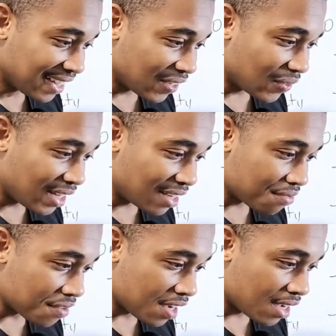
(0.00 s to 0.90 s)
Queen
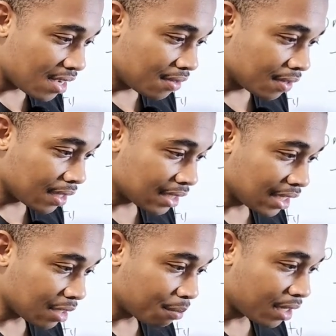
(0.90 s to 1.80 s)
F5,
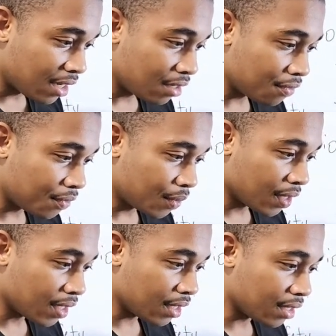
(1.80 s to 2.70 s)
take the pawn,
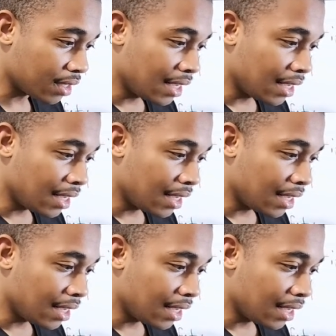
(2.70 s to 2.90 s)
fork.